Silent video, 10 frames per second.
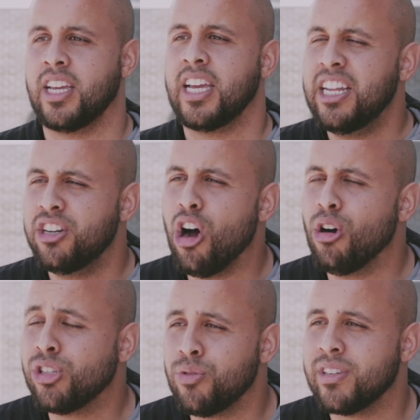He
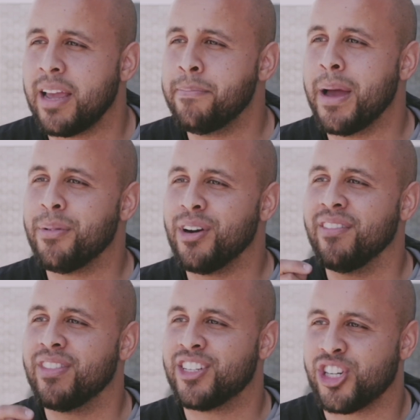knows who is a member
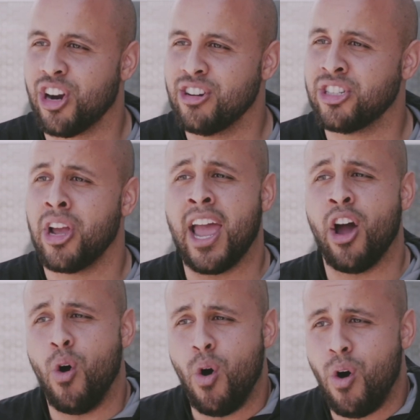of the church
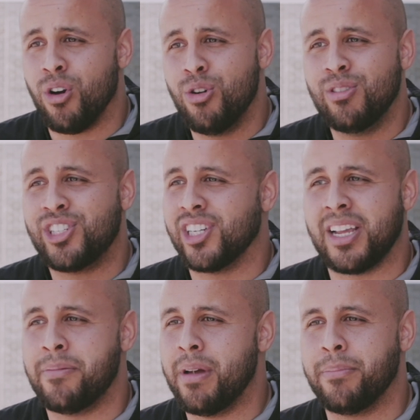or who is just
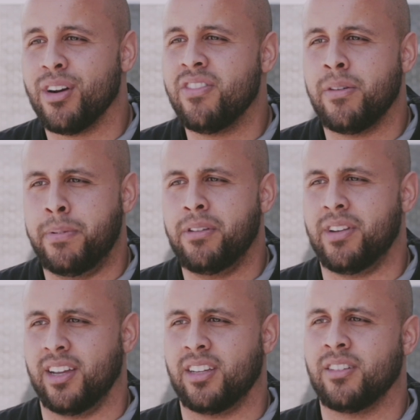a member of the
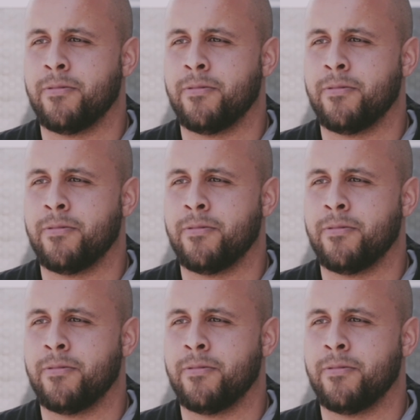building.